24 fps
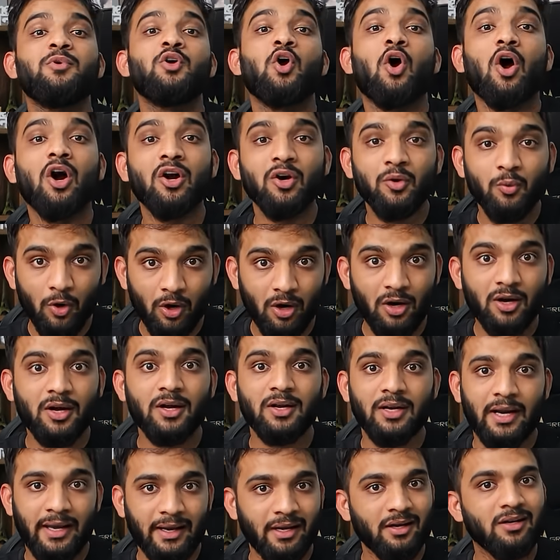beyond
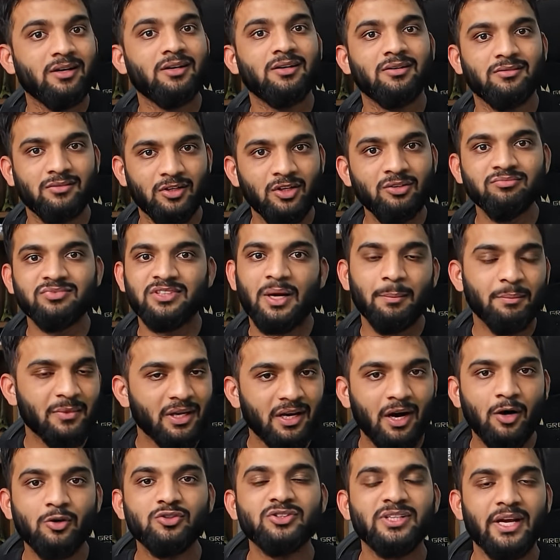work, like,
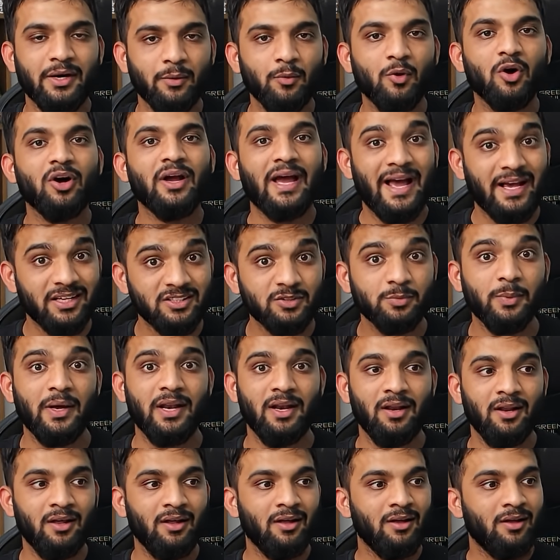something outside work as
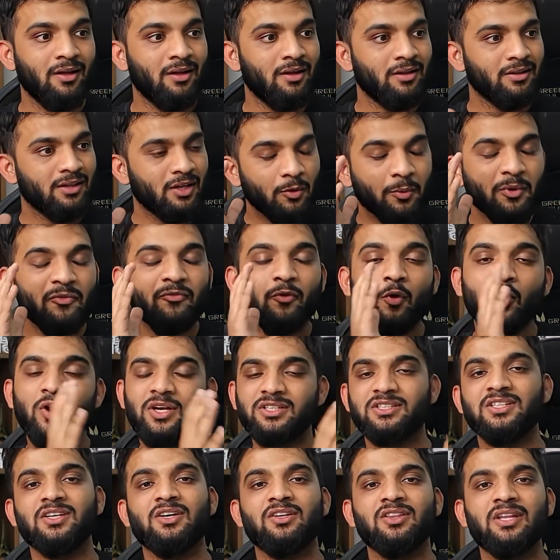well. They'll be
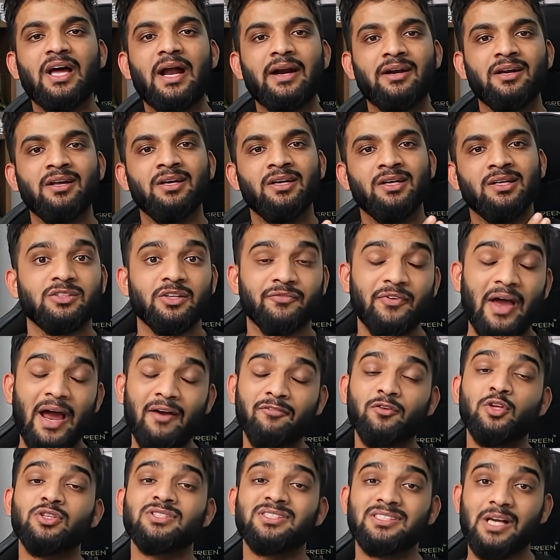focusing on that. So if I
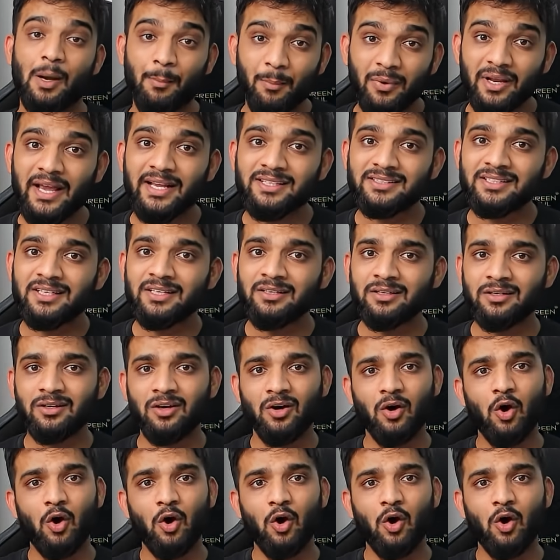have to summarize it,